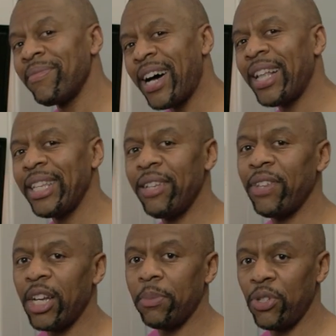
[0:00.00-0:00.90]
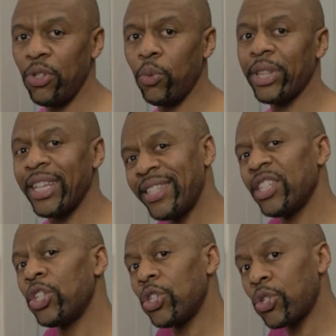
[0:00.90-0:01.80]
I'll leave that up to you with links in
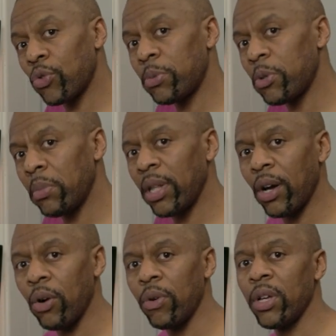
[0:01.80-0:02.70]
the description below